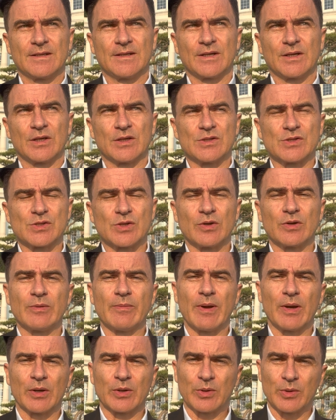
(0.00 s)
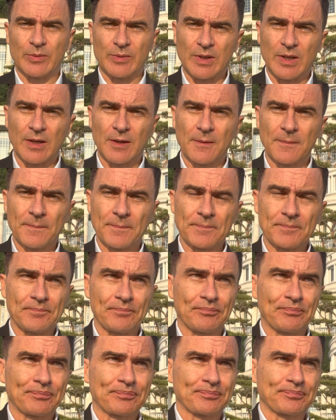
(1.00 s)
concerned about Korea
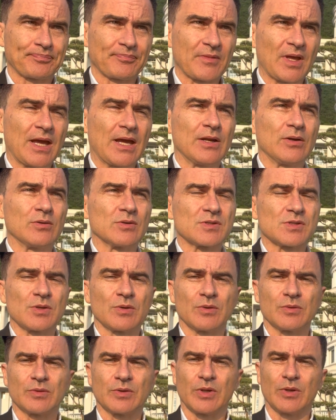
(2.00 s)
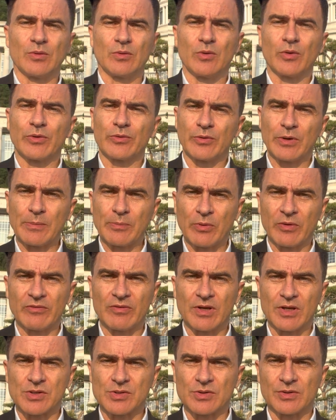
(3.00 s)
and also, all three
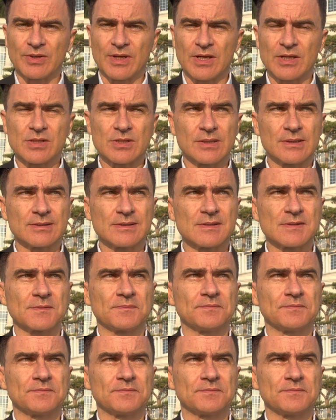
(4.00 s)
providential nations.